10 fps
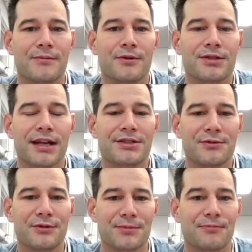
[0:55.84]
which actually
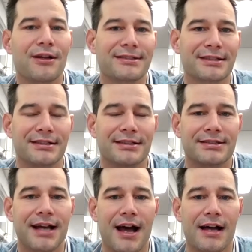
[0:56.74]
was a blessing in
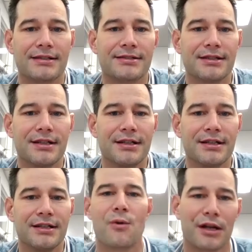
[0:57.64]
disguise.
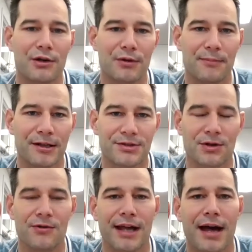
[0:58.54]
They wanted to replace the
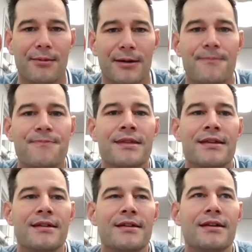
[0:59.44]
whole cabinet.
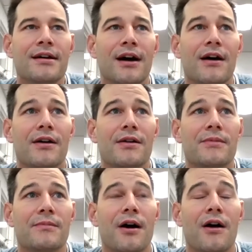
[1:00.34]

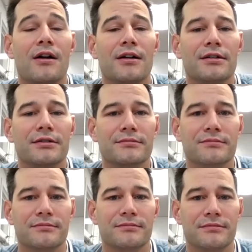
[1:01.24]
Our
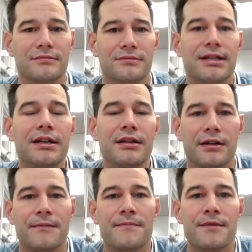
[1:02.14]

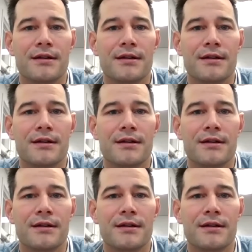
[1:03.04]
dealer,